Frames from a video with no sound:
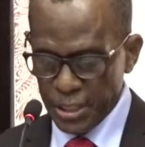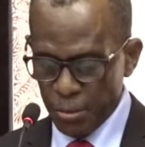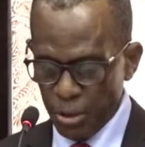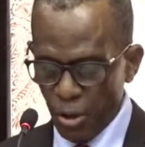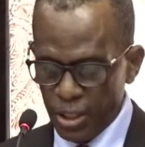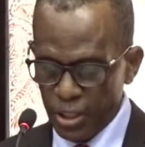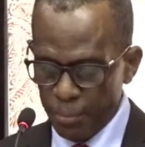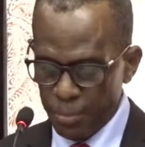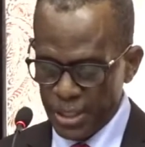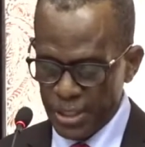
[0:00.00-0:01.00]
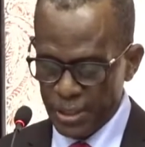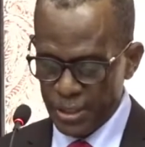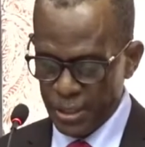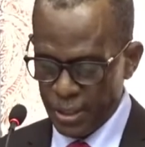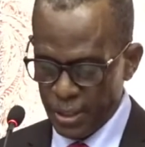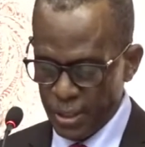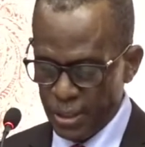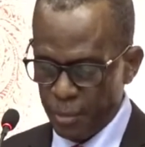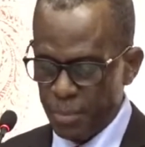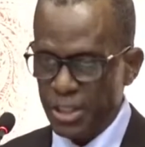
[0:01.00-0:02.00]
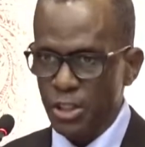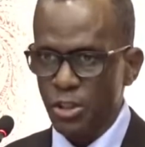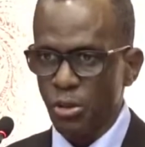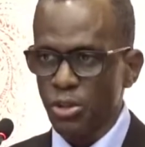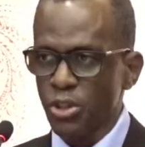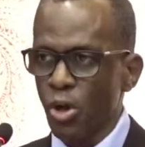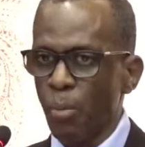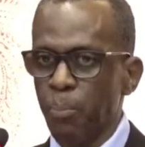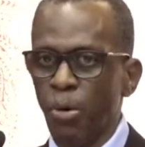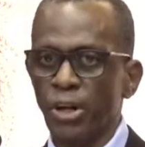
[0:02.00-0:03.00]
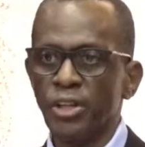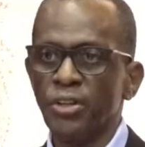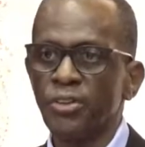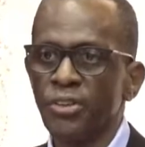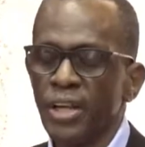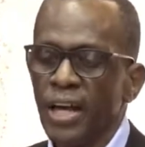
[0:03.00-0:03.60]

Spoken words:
We're not in the business to score points